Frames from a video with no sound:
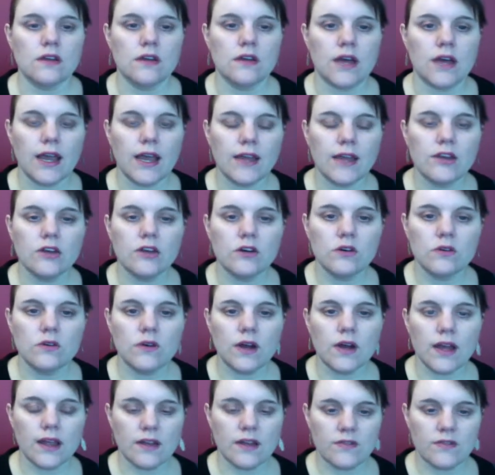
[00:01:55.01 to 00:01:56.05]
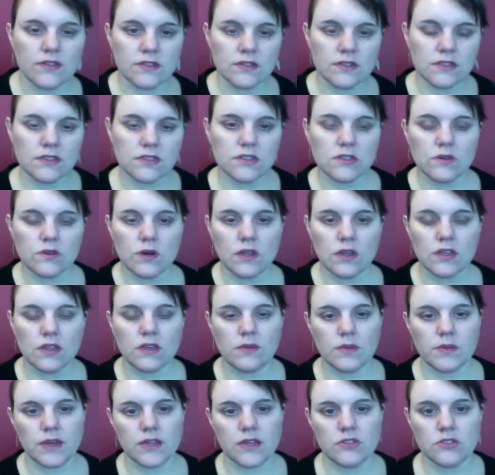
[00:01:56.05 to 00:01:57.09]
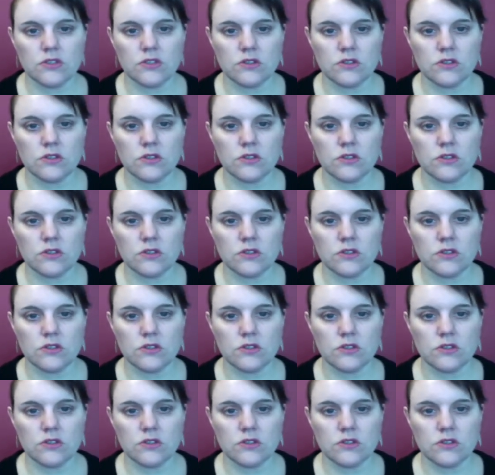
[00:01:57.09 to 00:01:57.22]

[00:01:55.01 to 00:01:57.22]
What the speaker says: I know I have this list of quality pages.